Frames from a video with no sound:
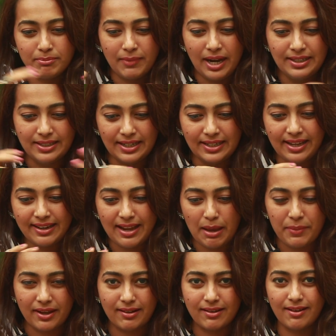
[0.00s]

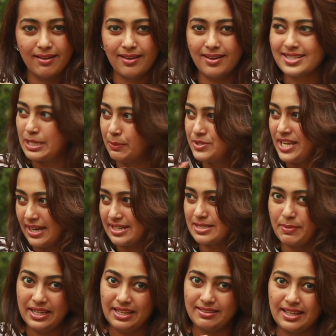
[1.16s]
multi-dynamic uh, subjects,
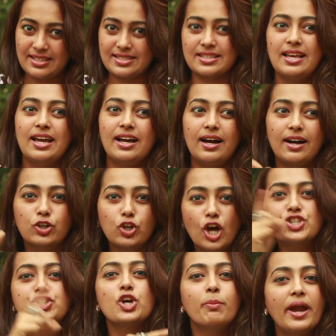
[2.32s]
many things uh,
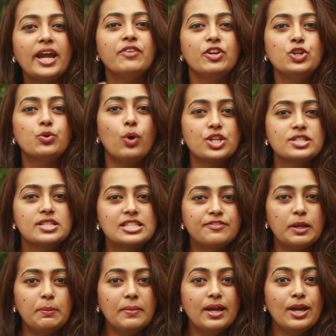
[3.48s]
cross your mind when you watch this
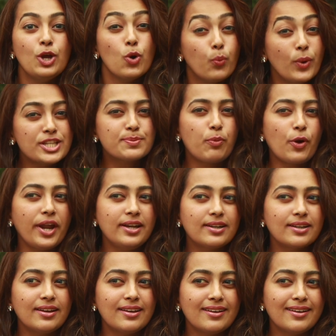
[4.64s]
film. Which point
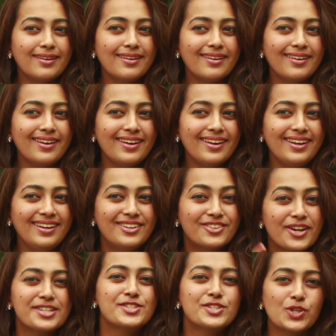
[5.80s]
uh,
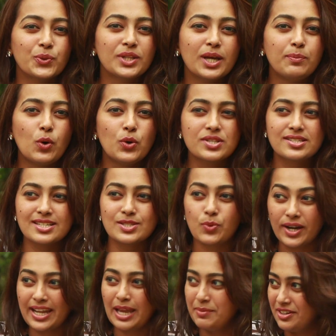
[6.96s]
interests you the most is
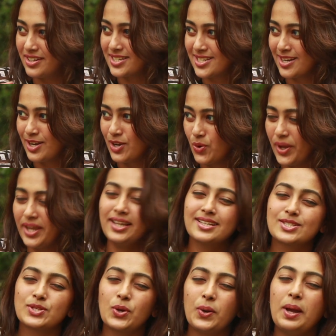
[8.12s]
what I'm interested in knowing.
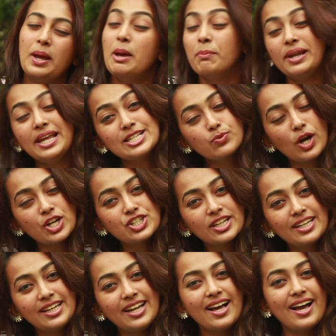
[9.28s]
So please watch
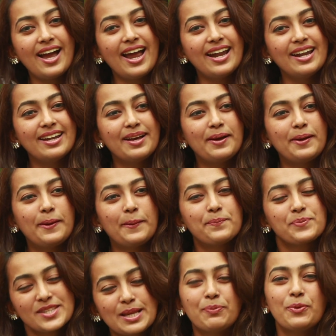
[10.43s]
Shakila and
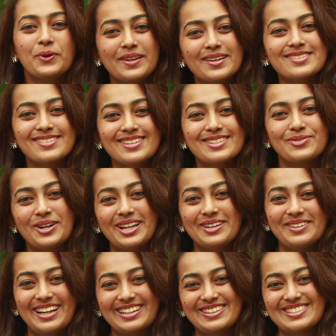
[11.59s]
uh, support us is what I
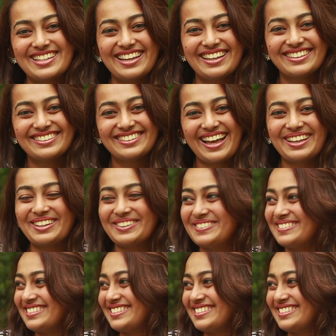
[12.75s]
would like to say. Thank you.